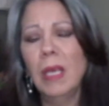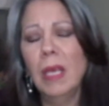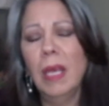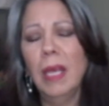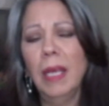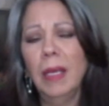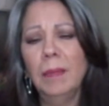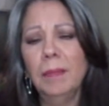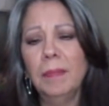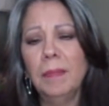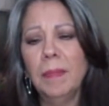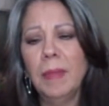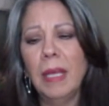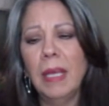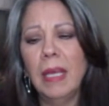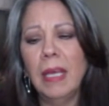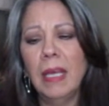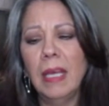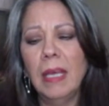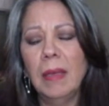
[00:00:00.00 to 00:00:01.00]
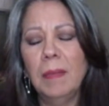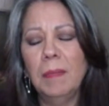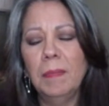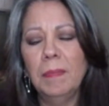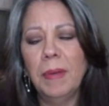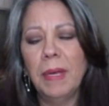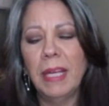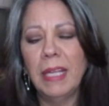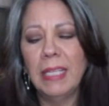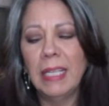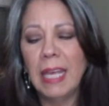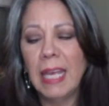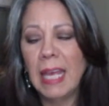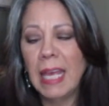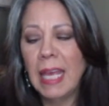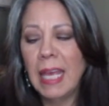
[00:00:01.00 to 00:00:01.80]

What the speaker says: But